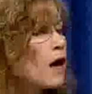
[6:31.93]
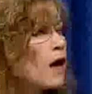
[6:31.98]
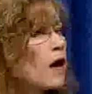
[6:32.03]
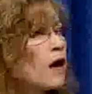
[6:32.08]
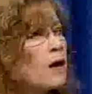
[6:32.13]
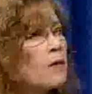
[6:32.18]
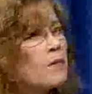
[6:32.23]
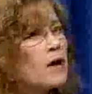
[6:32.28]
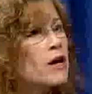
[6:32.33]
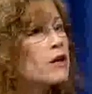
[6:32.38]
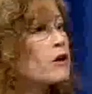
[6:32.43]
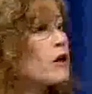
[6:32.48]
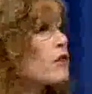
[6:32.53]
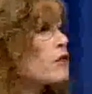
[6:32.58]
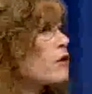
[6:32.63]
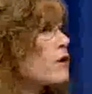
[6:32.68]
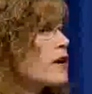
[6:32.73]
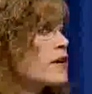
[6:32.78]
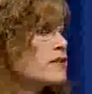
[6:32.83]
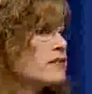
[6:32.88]

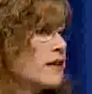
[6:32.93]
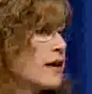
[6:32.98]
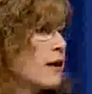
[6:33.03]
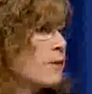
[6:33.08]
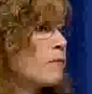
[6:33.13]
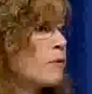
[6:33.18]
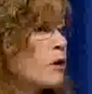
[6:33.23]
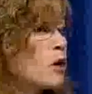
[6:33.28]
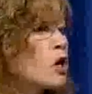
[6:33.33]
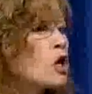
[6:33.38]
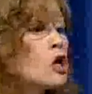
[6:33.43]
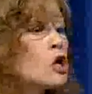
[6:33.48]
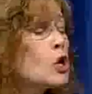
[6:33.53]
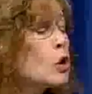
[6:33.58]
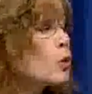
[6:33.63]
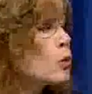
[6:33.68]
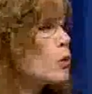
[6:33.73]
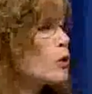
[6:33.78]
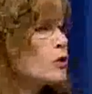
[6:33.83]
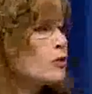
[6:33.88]
Another example
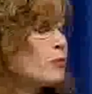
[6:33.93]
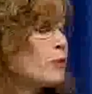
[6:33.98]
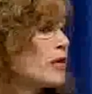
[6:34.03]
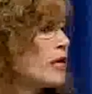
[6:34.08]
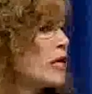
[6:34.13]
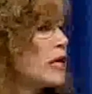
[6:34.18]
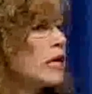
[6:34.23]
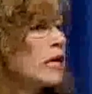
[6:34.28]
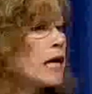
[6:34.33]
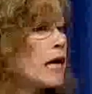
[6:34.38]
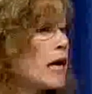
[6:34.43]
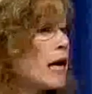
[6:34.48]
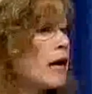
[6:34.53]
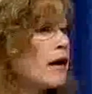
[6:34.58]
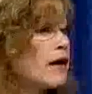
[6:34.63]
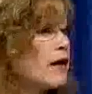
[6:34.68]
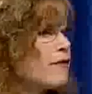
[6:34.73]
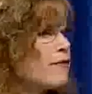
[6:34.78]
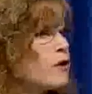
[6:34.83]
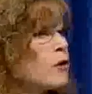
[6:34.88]
would be
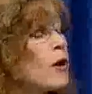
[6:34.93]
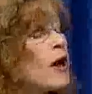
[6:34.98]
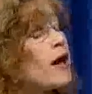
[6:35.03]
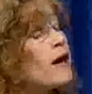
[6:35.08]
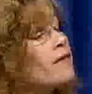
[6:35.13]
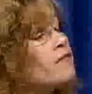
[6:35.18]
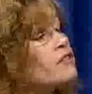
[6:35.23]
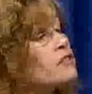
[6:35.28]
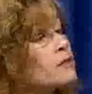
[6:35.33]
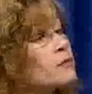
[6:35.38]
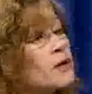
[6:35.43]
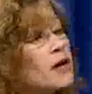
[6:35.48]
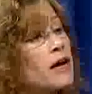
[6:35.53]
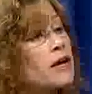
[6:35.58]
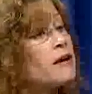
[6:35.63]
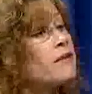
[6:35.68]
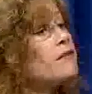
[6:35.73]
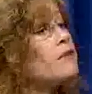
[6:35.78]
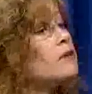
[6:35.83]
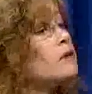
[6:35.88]
if you have some
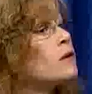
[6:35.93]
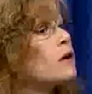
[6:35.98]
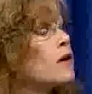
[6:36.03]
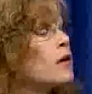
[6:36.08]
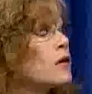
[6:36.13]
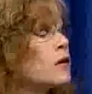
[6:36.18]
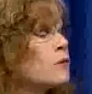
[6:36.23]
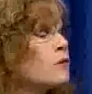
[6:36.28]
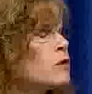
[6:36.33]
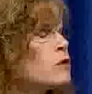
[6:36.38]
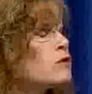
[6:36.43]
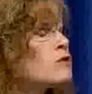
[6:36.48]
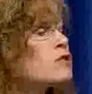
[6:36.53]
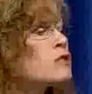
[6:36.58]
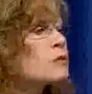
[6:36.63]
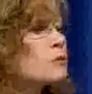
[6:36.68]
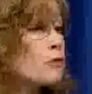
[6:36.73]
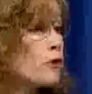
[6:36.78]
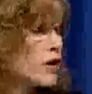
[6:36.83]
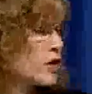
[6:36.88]
kind of an immune
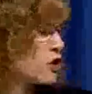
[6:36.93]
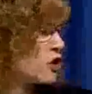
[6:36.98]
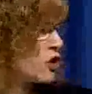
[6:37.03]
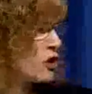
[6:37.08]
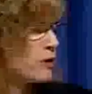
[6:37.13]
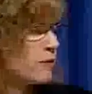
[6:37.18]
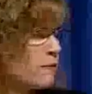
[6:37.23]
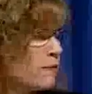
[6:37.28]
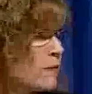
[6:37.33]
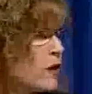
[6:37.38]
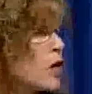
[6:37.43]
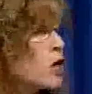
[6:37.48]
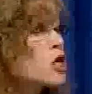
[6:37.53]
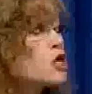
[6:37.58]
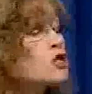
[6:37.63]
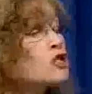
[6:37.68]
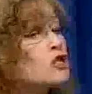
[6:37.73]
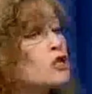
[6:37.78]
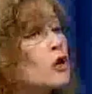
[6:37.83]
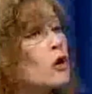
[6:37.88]
suppression.
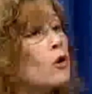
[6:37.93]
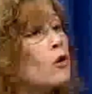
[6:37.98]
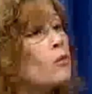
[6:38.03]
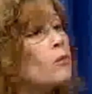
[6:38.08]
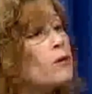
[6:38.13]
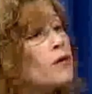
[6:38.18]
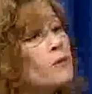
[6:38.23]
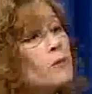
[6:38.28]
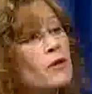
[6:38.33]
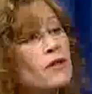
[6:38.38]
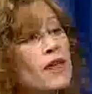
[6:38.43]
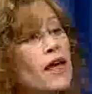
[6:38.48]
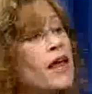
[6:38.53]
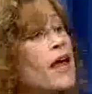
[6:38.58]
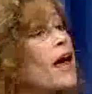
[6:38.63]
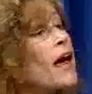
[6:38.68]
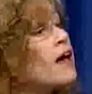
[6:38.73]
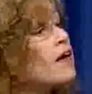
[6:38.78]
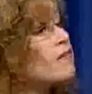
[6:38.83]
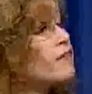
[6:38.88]
So people that
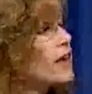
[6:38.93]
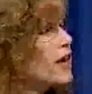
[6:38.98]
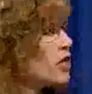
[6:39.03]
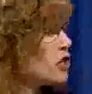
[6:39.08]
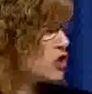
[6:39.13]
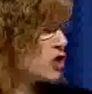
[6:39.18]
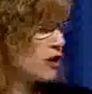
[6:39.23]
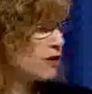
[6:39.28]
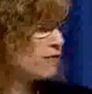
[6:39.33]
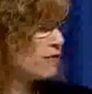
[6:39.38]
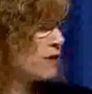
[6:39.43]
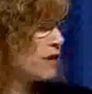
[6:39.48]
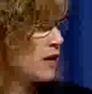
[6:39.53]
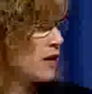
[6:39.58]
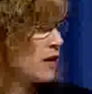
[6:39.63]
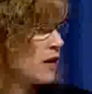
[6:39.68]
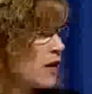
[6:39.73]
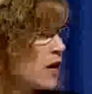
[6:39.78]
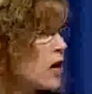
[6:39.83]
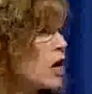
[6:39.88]
have
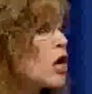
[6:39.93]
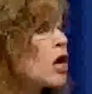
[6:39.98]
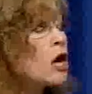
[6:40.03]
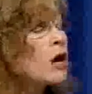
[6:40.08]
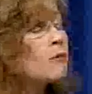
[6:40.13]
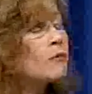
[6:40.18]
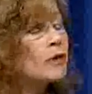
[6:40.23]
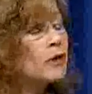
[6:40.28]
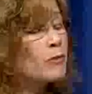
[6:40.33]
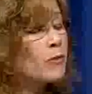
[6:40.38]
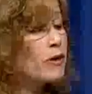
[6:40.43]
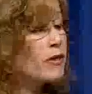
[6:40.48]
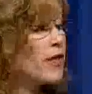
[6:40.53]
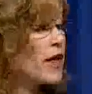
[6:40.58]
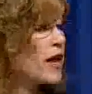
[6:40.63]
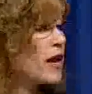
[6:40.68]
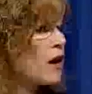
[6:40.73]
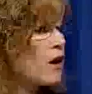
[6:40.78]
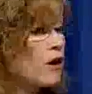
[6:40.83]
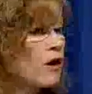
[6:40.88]
HIV, people
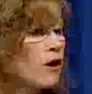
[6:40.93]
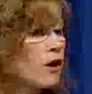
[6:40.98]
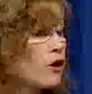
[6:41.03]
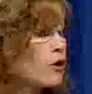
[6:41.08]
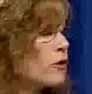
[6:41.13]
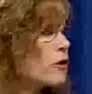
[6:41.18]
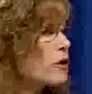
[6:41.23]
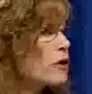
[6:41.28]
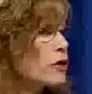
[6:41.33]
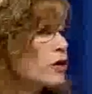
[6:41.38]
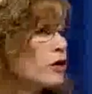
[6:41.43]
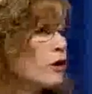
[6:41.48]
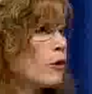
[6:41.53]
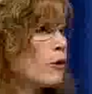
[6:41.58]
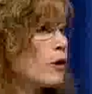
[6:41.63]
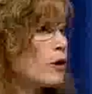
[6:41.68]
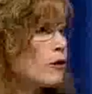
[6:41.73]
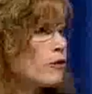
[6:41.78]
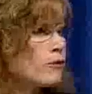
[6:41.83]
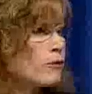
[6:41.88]
that are currently
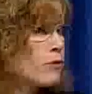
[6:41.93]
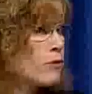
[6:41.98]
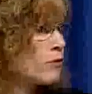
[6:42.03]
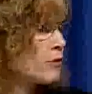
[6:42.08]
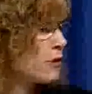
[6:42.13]
going through